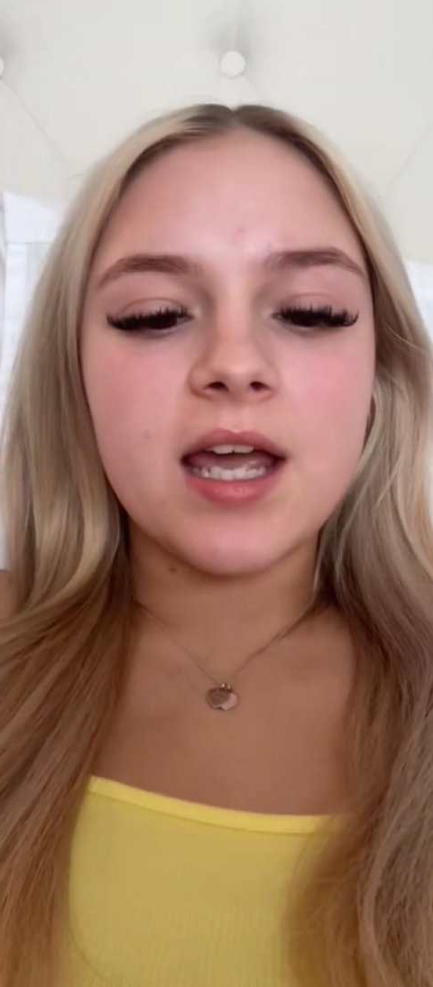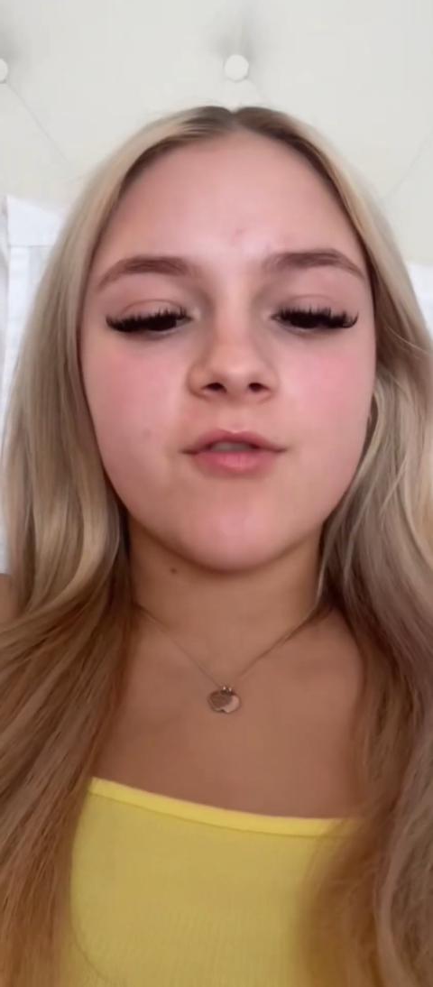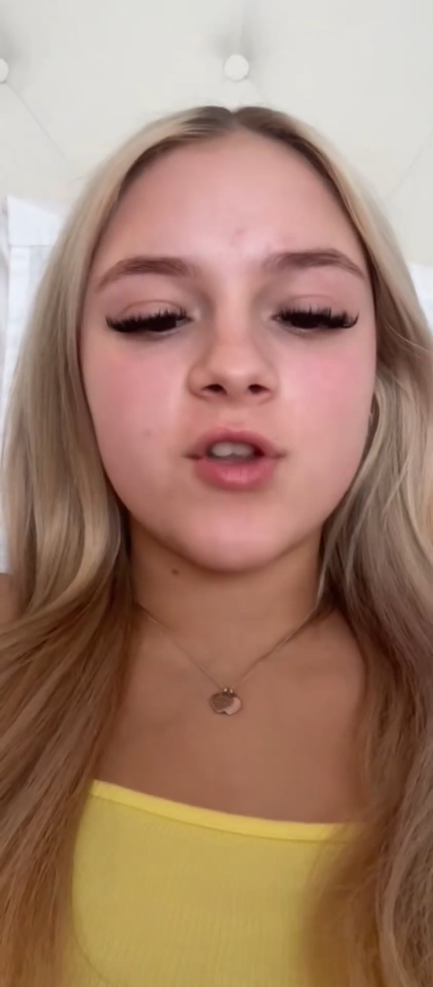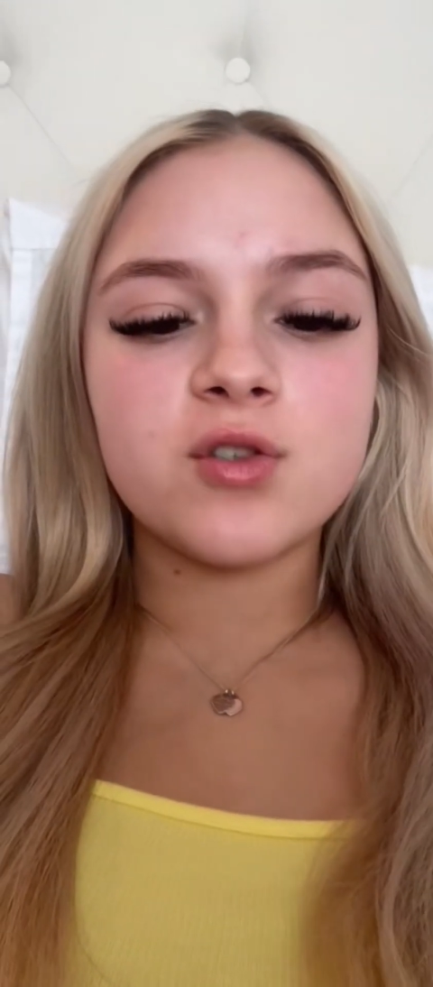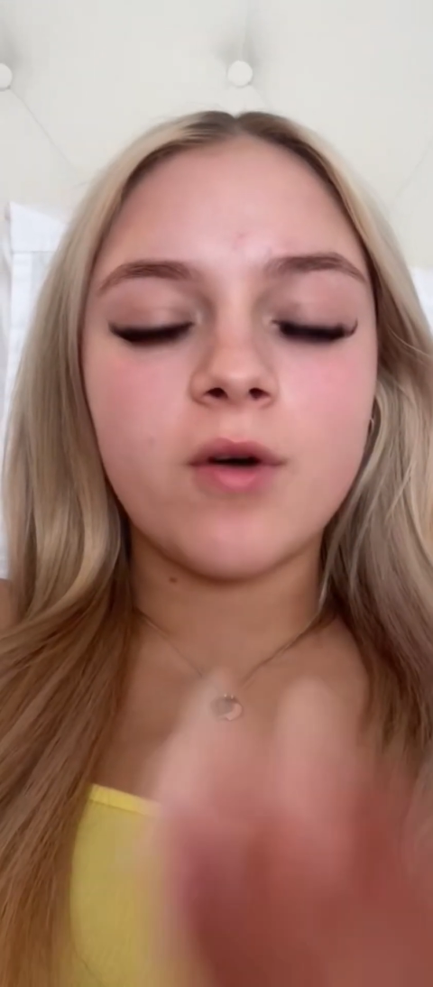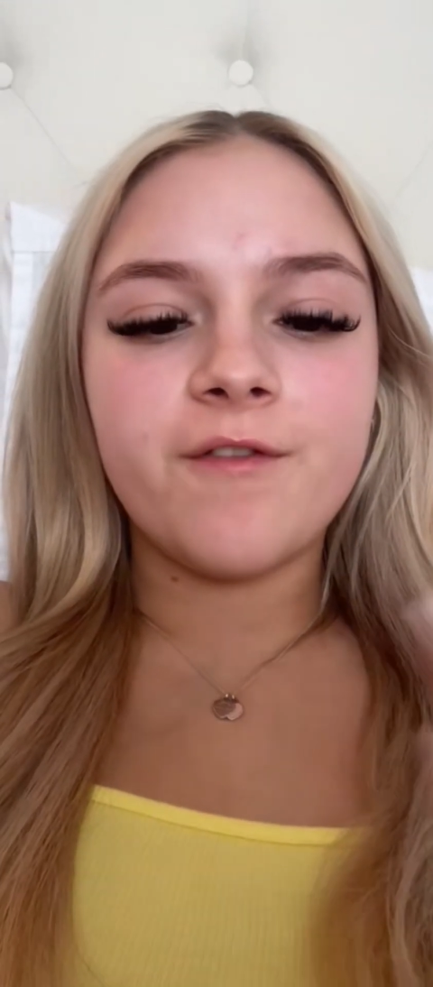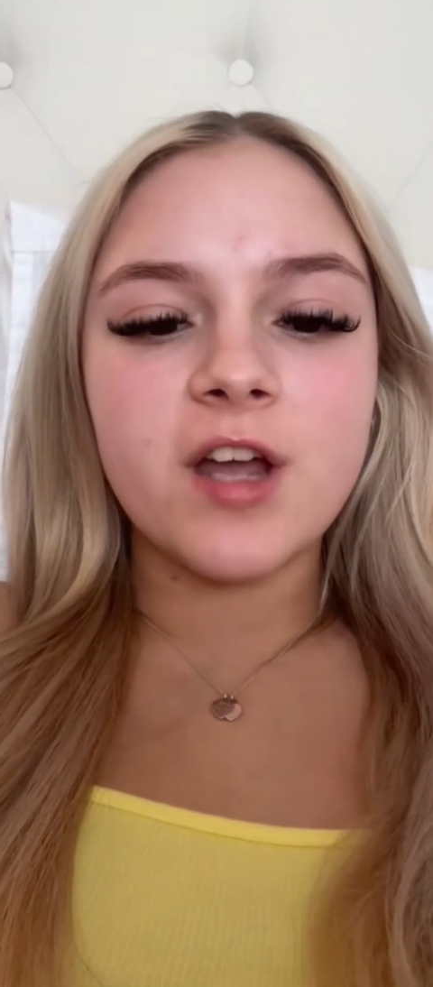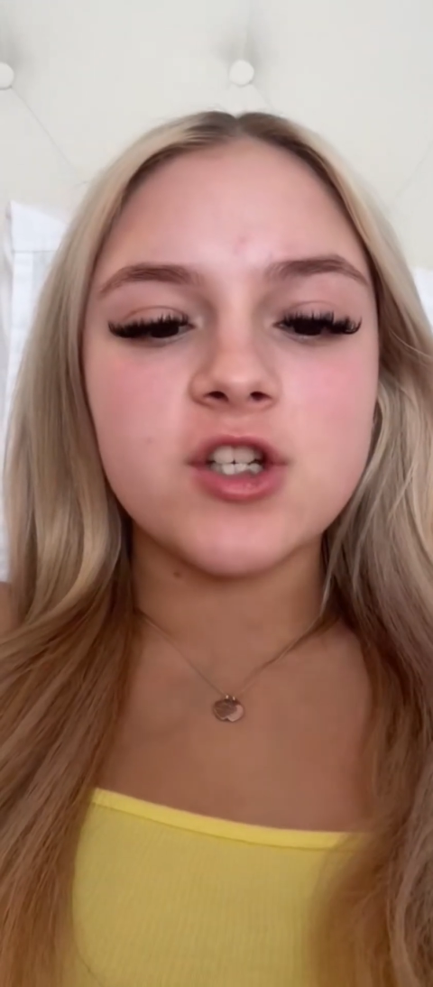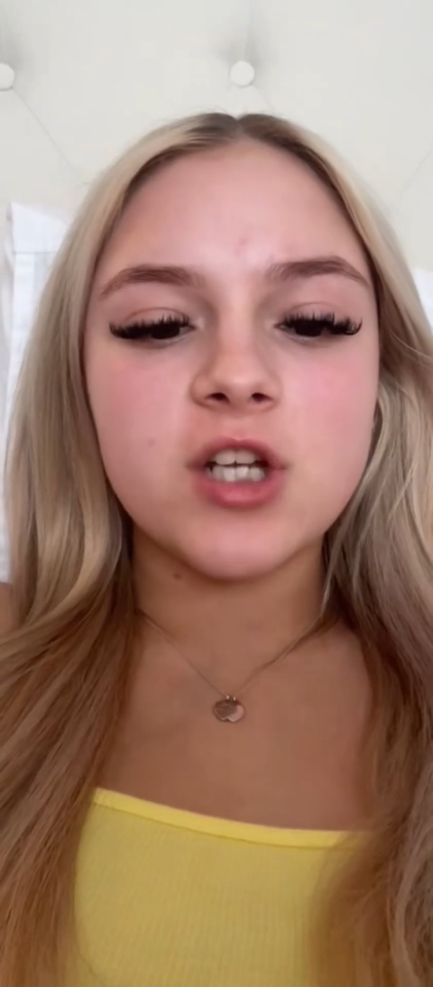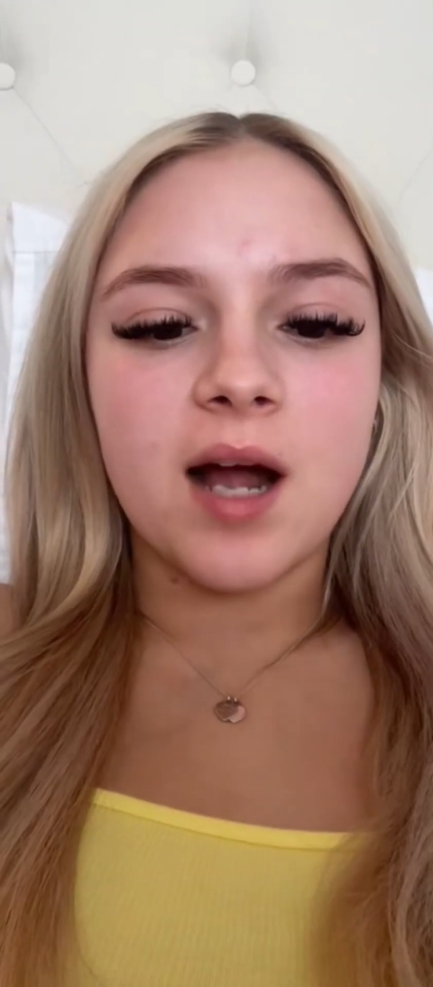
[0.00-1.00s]
If there's no
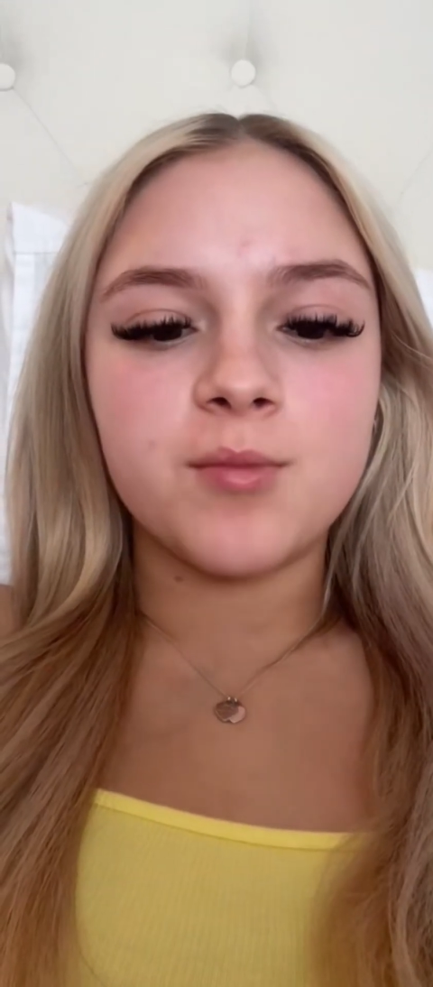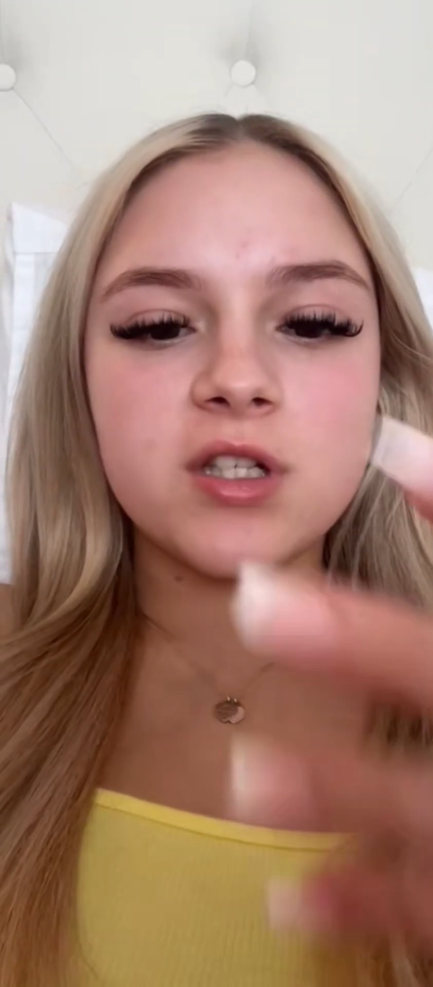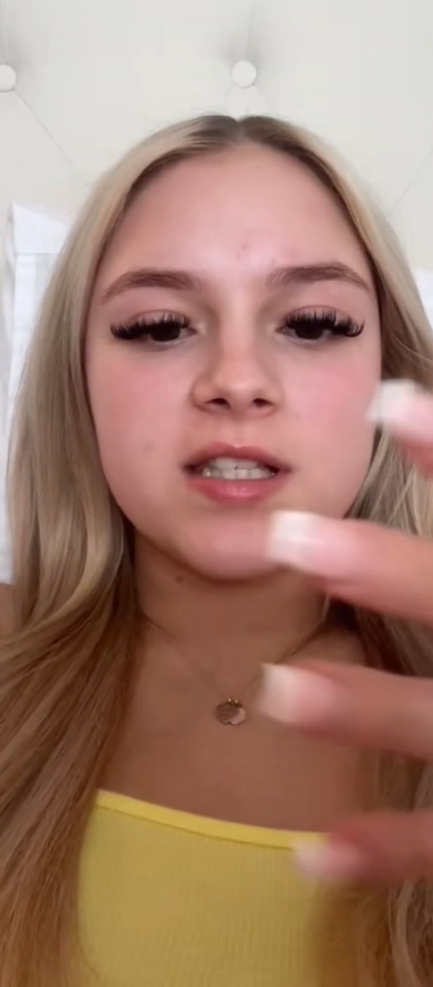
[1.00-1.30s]
fish in it, I'm just